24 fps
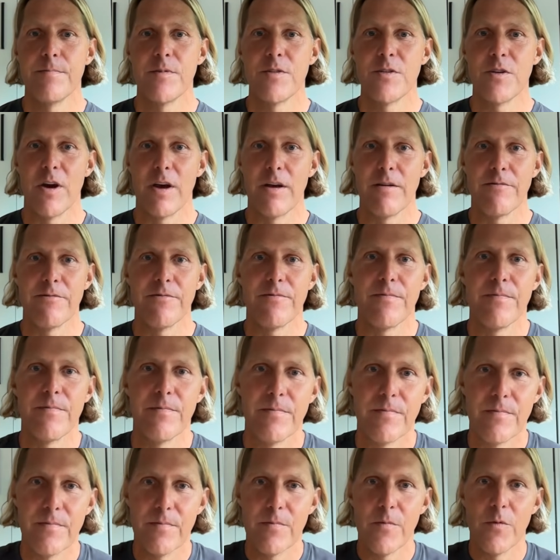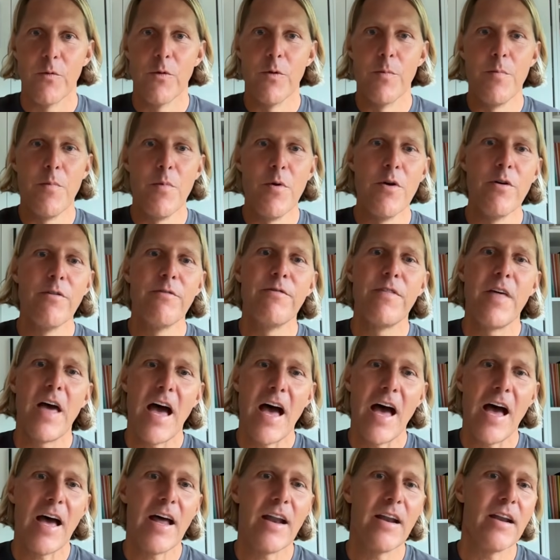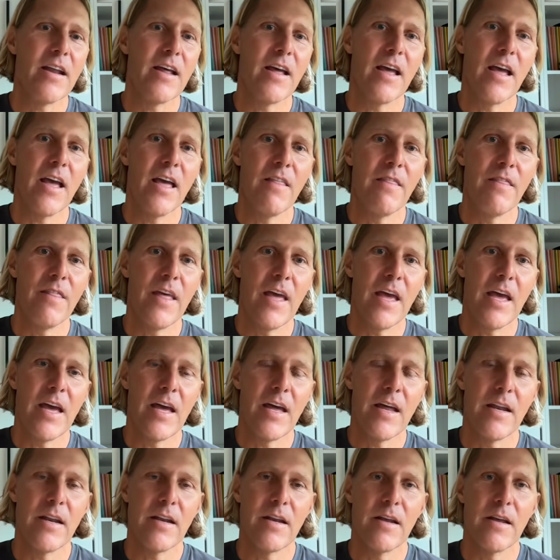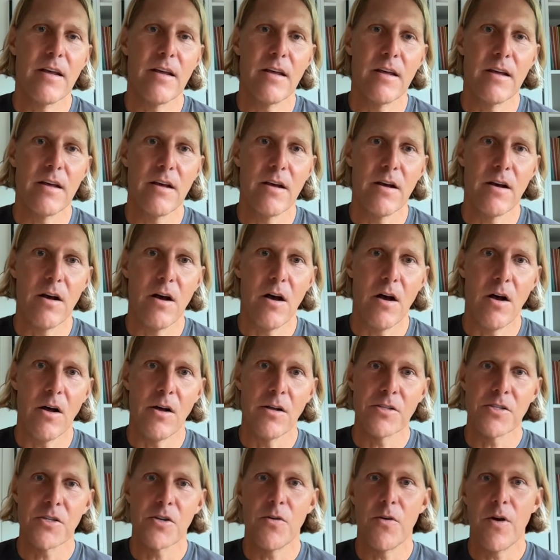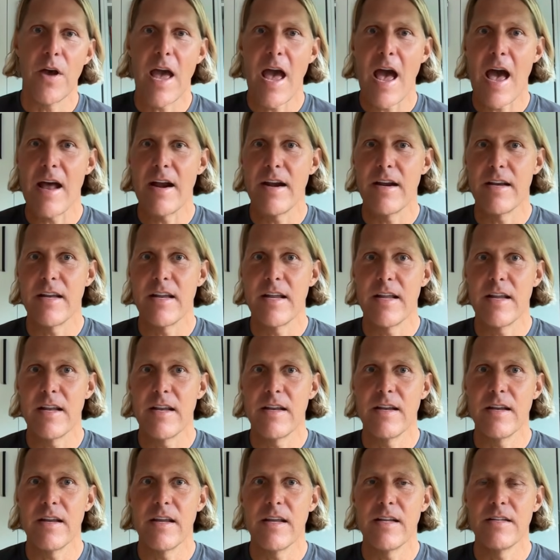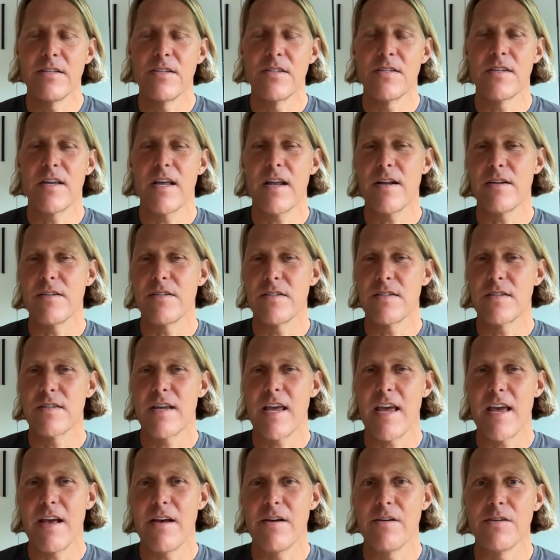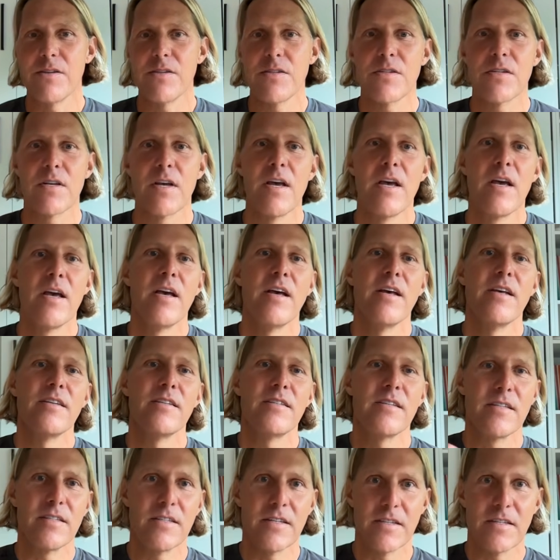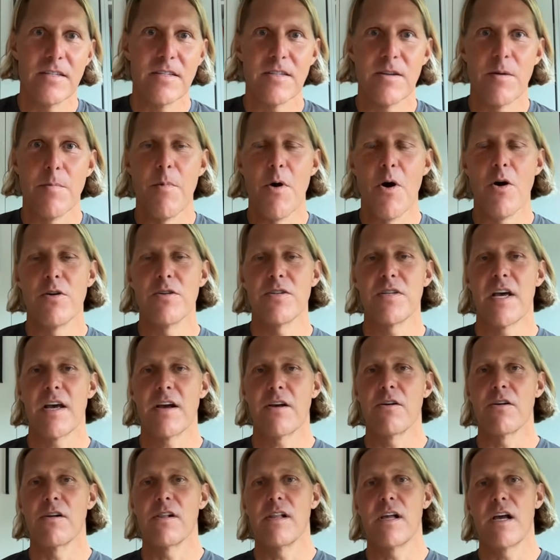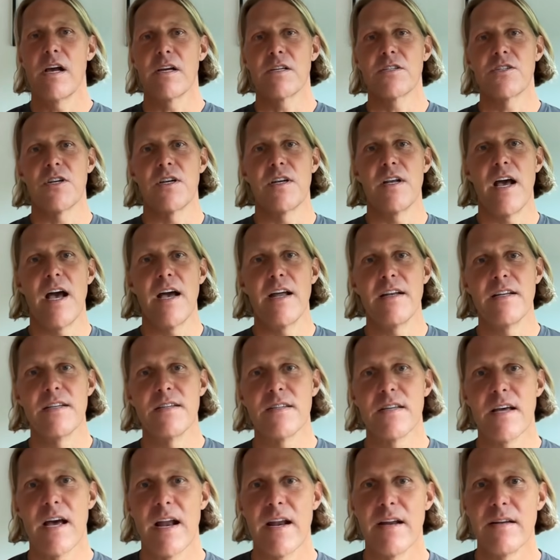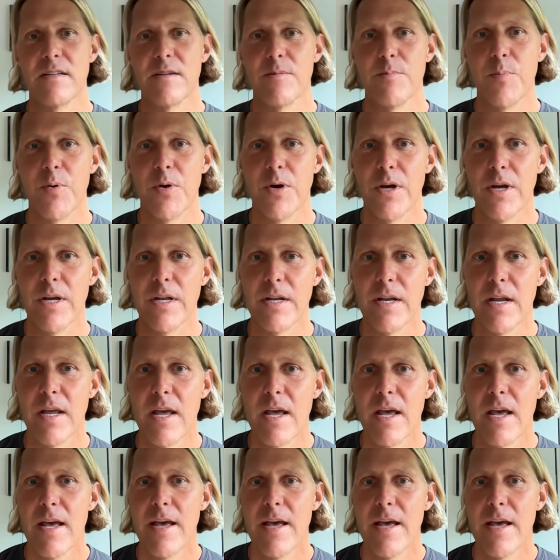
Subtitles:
So I've removed that, and then also added in, instead of scales, since this is a motorcycle collection, I decided to put